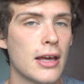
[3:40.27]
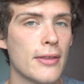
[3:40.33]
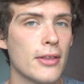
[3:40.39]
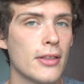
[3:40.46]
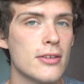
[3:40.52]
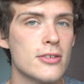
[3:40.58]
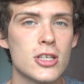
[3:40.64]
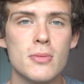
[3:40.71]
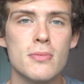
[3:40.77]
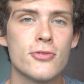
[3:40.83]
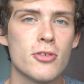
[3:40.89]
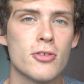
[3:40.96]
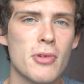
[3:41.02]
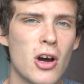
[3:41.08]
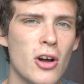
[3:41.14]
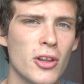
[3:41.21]
I think this comes
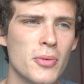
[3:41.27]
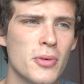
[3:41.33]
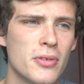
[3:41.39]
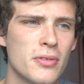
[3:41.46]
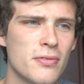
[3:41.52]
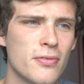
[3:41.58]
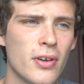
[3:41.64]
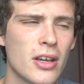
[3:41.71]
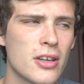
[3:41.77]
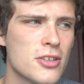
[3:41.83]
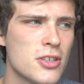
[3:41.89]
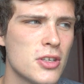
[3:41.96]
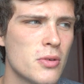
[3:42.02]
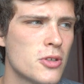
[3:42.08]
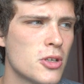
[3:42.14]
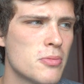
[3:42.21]
from the Hollywood Fix
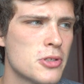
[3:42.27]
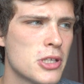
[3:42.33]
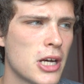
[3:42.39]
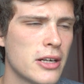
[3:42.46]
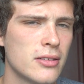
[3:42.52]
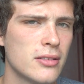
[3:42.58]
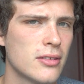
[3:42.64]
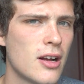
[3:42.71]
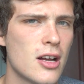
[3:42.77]
YouTube channel